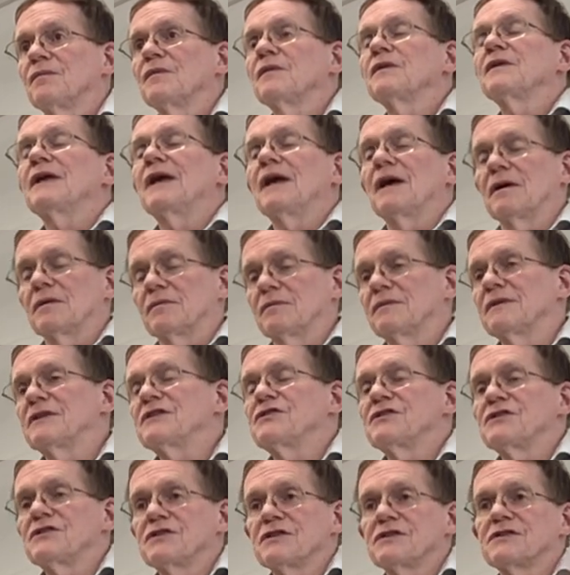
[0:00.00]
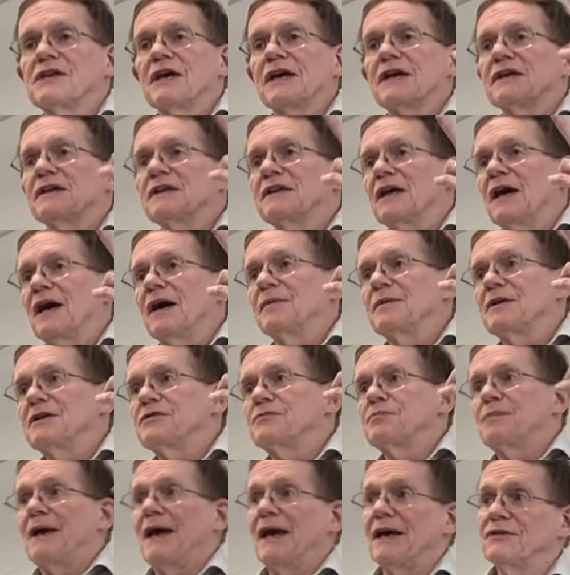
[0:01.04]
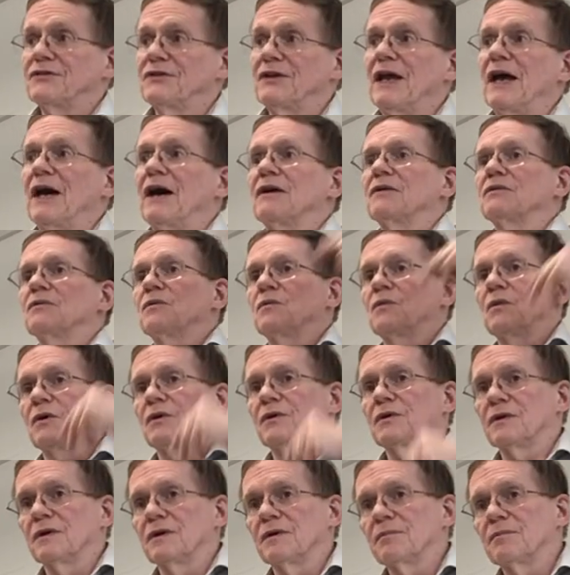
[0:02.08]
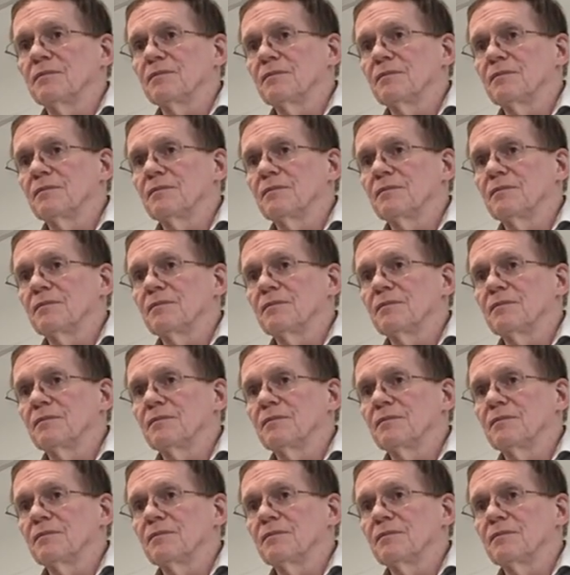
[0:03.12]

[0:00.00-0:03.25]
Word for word: yeah, this is the second time he's passed out woke up.